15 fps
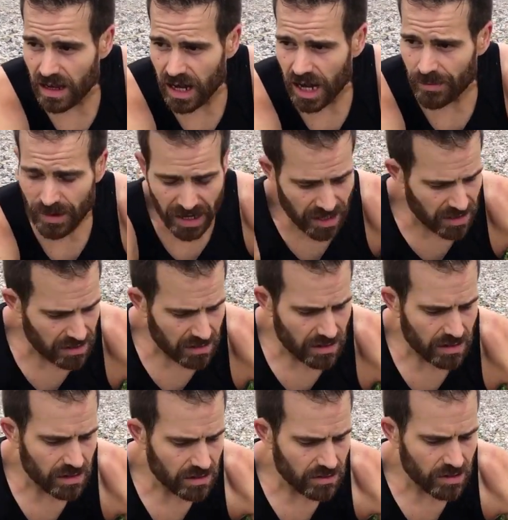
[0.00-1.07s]
I'm at,
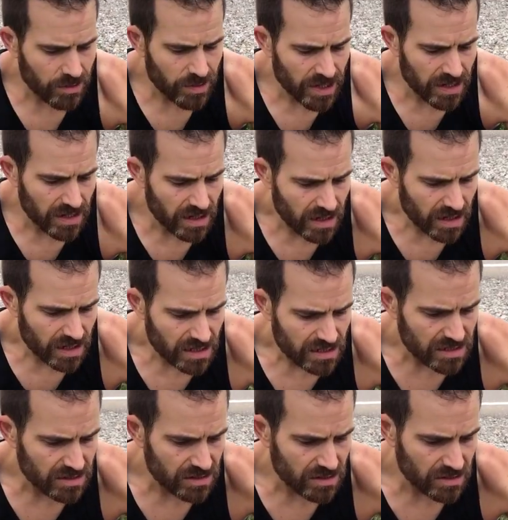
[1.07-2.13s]
what am I,
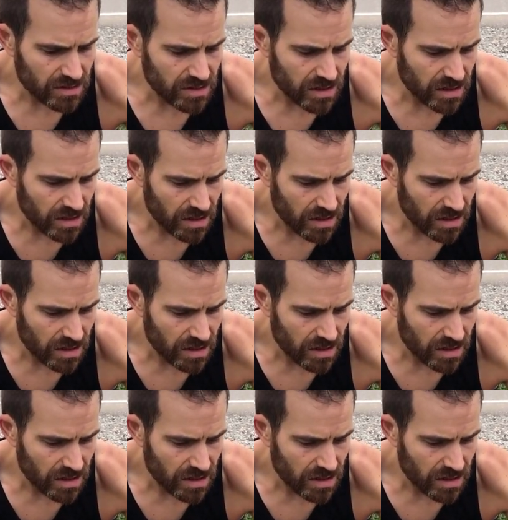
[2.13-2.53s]
still,